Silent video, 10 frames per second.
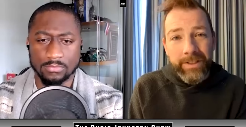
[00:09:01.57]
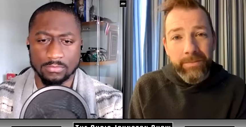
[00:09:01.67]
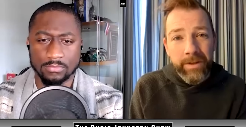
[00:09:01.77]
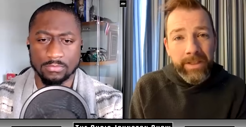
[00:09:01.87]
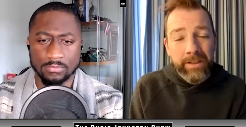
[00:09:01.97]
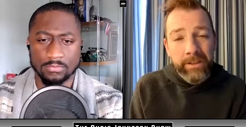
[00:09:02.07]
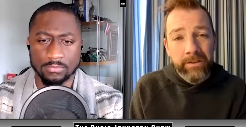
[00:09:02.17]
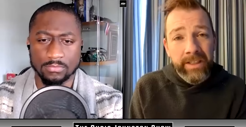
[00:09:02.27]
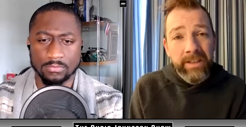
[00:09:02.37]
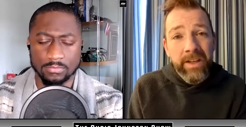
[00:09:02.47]
Speaker 1: mean,
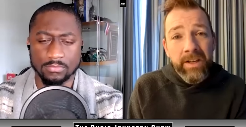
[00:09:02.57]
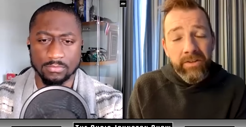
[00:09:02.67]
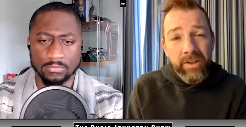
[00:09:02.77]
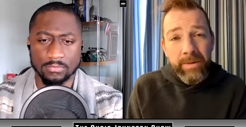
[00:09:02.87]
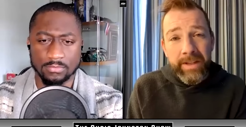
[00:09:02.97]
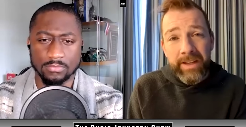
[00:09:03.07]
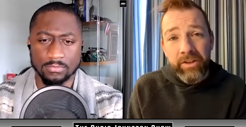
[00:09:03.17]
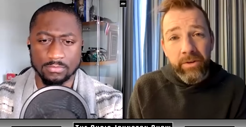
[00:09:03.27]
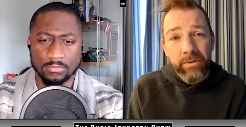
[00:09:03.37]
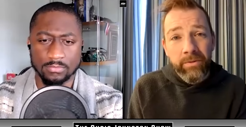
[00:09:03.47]
clearly, there's going to be an
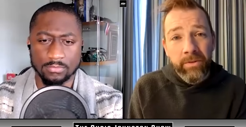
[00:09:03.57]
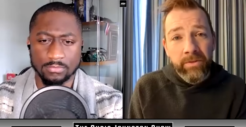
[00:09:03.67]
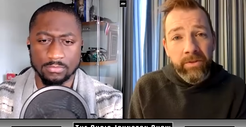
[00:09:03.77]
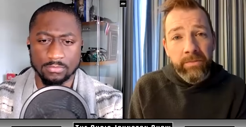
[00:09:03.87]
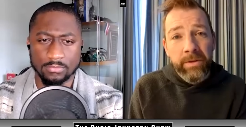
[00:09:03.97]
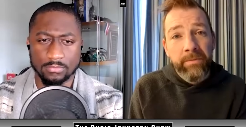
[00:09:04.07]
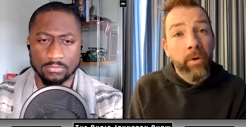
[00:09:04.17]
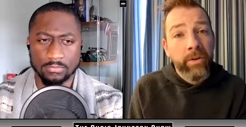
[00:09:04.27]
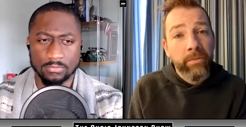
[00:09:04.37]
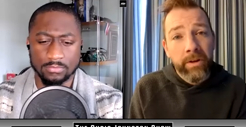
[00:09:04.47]
issue. There's going to be a
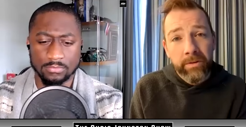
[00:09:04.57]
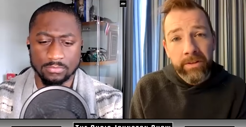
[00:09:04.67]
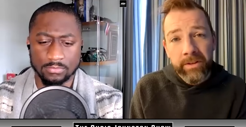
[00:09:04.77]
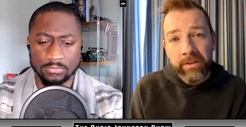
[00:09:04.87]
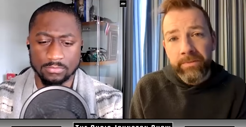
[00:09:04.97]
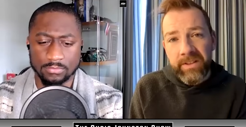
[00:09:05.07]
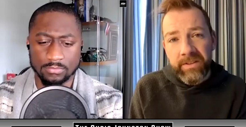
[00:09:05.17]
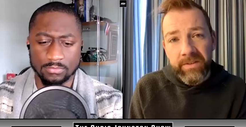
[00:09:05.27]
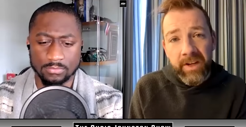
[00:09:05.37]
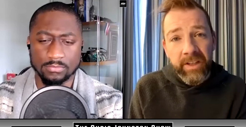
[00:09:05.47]
focus rather on the
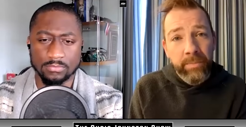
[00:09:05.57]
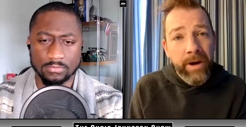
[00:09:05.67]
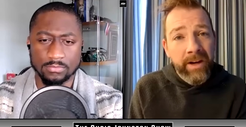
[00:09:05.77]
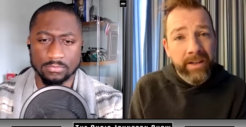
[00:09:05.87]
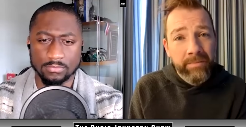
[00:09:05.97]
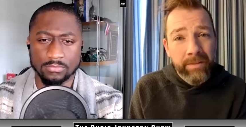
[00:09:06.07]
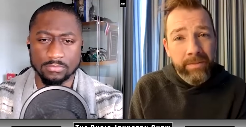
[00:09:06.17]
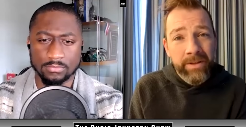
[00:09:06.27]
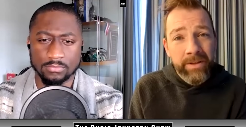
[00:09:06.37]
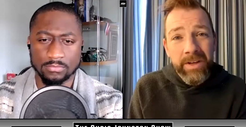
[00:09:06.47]
defensive side of the puck and
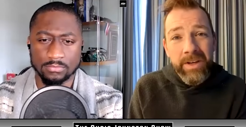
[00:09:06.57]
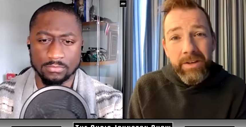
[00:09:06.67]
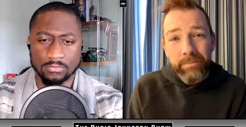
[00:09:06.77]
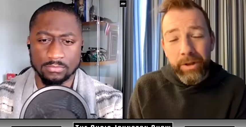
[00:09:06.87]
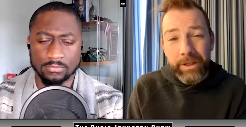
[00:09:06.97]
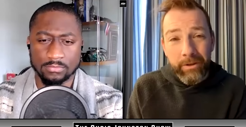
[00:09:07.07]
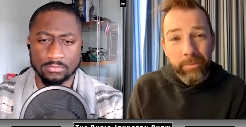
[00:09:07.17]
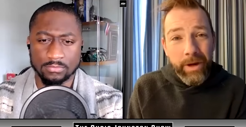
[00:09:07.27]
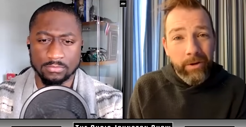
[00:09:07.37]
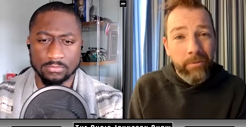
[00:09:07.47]
maybe playing a little
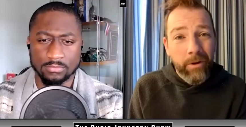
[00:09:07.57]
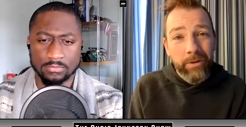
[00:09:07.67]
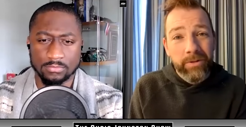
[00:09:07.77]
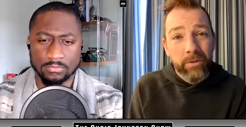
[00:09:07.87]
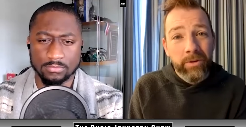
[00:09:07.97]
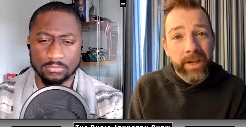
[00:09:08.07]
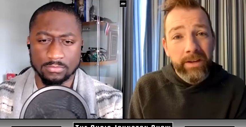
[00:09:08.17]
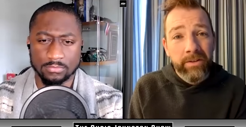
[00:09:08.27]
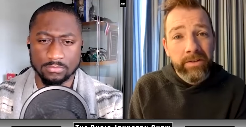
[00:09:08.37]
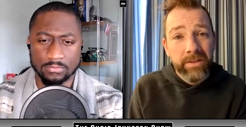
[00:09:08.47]
better in front of those
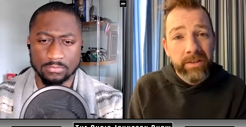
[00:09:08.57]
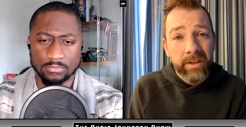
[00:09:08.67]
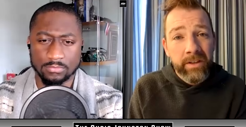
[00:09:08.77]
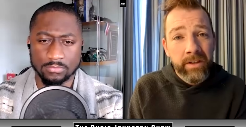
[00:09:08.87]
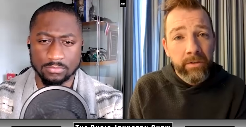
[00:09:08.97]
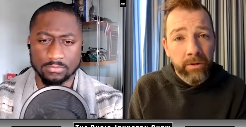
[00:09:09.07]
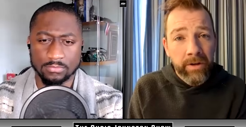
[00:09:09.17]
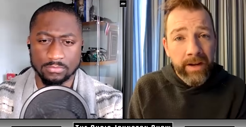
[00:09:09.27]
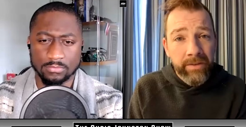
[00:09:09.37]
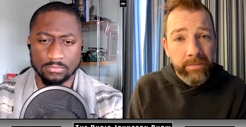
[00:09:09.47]
goaltenders uh, in order
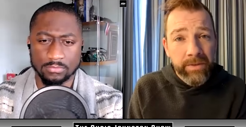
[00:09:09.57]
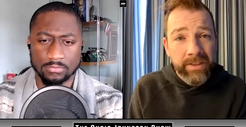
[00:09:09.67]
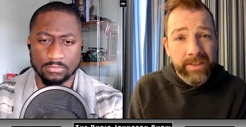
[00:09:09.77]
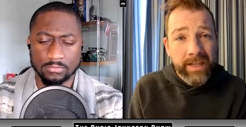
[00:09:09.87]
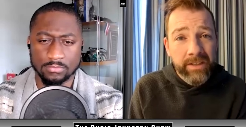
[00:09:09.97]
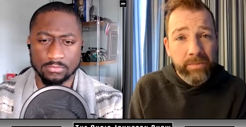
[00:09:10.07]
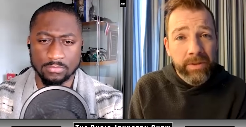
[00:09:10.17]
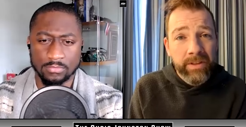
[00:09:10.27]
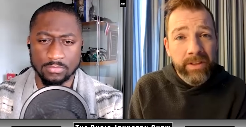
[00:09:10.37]
to have some success. But,